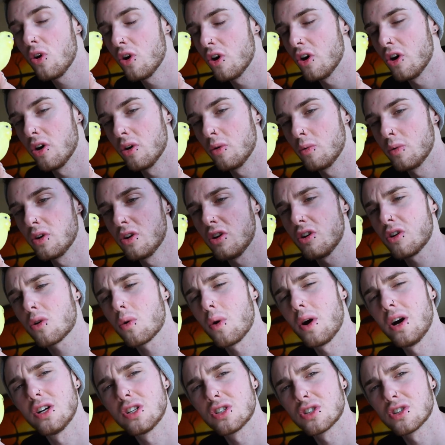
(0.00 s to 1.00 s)
her, we're not
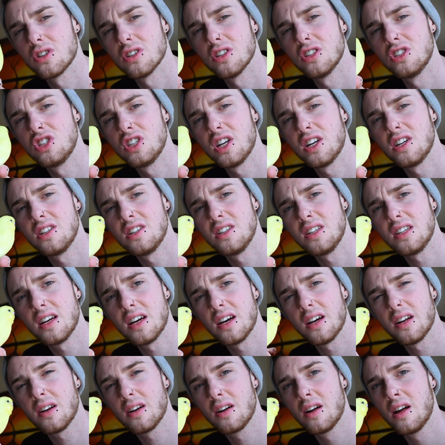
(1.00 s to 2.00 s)
quite sure on the gender
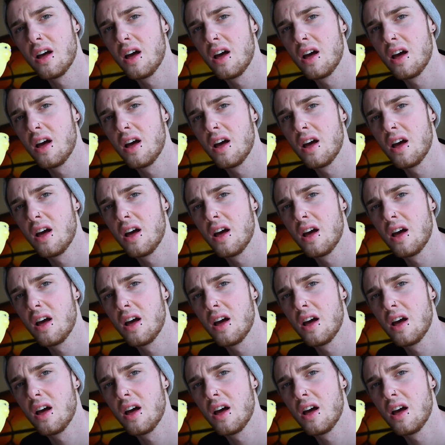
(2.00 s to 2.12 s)
yet,